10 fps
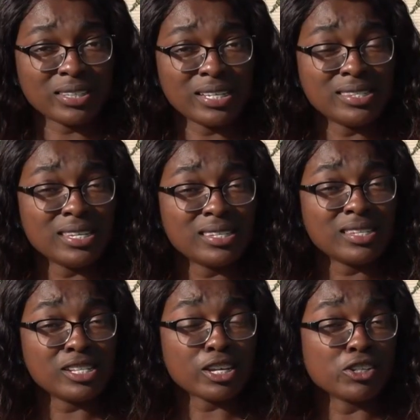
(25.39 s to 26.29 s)
Lindsay,
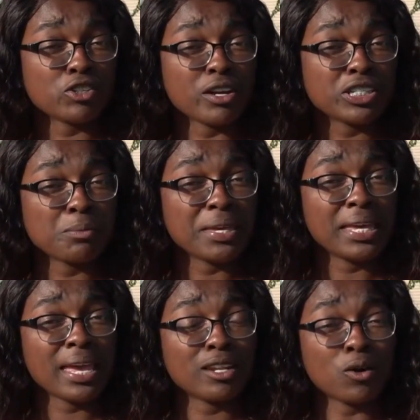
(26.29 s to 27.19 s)
since construction
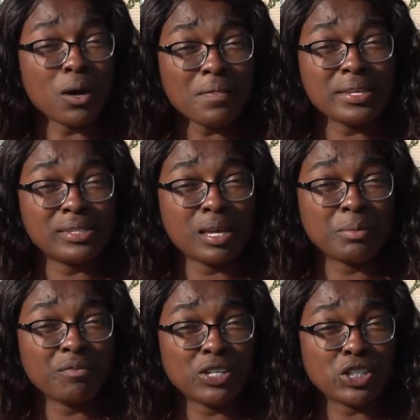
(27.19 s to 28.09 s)
began on this
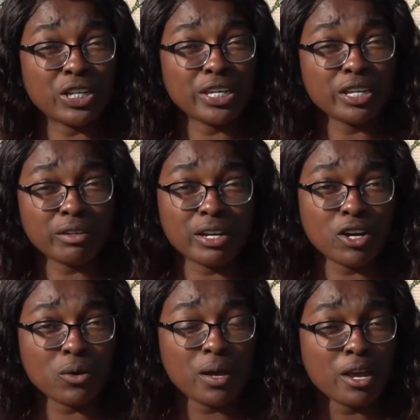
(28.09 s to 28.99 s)
subdivision a year
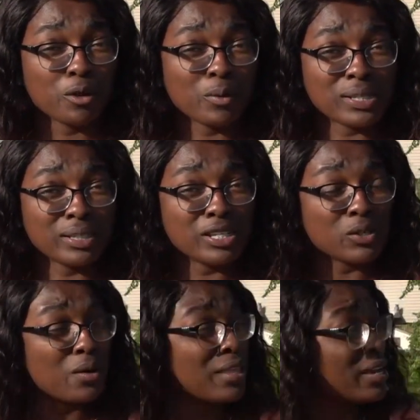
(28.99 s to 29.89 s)
ago, residents
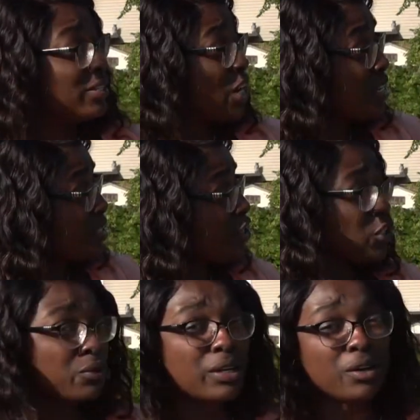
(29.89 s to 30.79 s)
on the adjacent
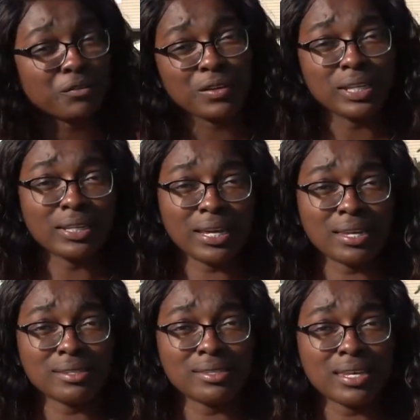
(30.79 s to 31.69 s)
street on Philly
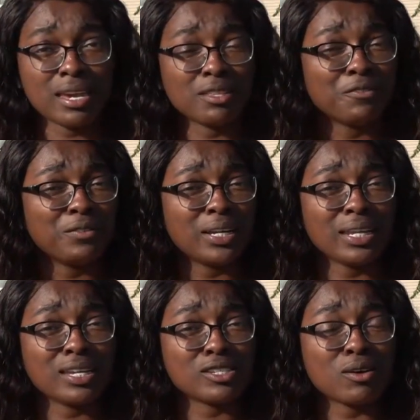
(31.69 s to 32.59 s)
Lane say the
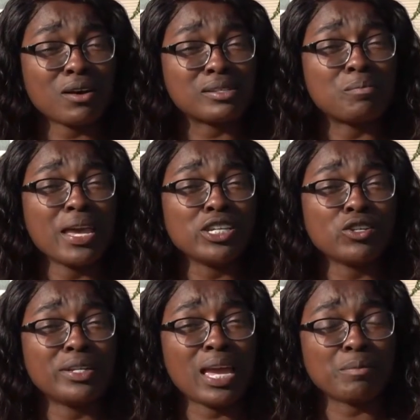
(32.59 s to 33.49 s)
flooding has caused
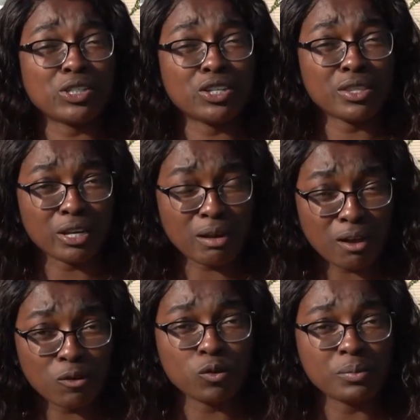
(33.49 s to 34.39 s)
major damage to their
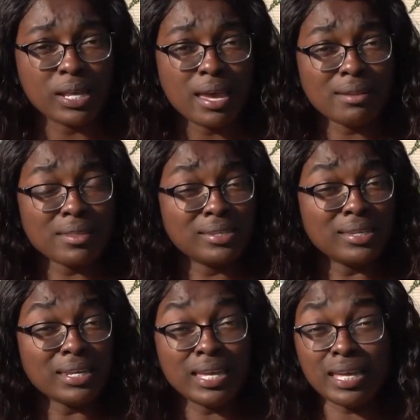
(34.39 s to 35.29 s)
homes. Now, the
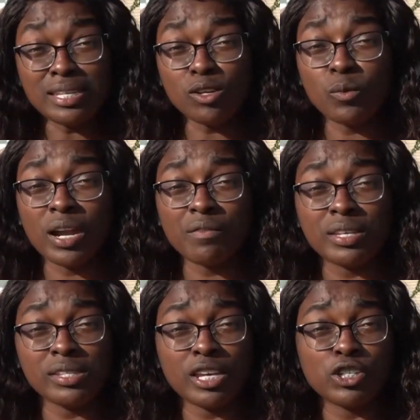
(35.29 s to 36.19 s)
city is aware of
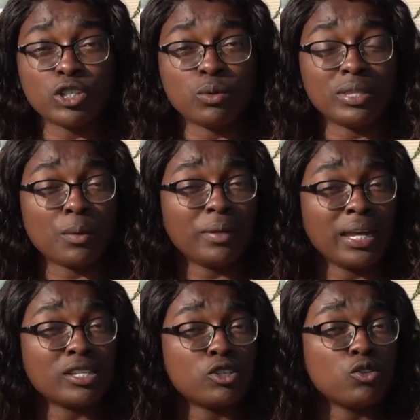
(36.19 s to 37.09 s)
this issue and they
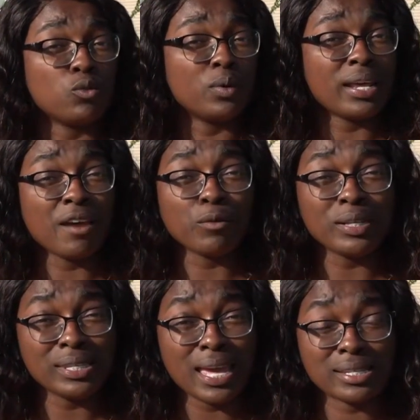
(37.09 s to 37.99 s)
plan to do whatever
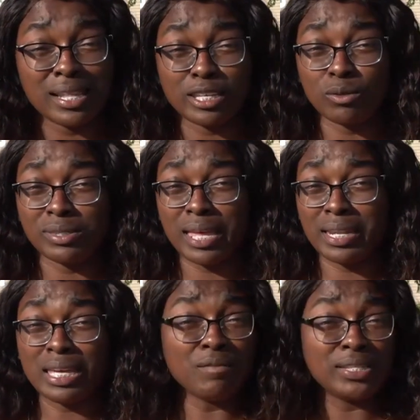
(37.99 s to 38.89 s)
it takes, like you
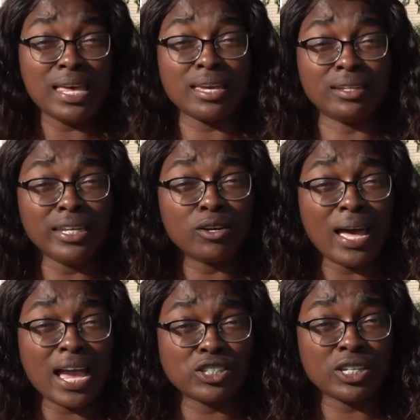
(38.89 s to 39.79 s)
said, even taking legal
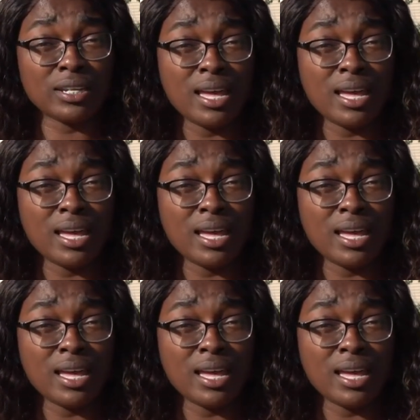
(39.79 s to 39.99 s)
action